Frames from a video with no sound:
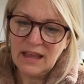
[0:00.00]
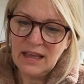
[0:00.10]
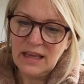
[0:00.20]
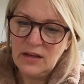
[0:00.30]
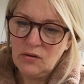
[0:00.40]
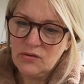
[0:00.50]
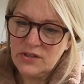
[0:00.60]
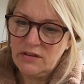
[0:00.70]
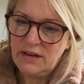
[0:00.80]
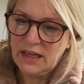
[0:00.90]
He
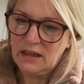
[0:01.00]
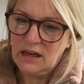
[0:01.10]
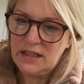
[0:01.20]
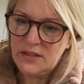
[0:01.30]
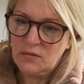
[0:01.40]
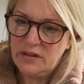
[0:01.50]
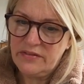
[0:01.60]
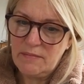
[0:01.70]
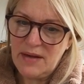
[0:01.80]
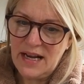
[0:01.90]
also recognised one of
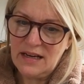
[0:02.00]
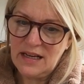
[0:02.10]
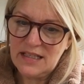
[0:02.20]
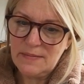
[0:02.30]
the men as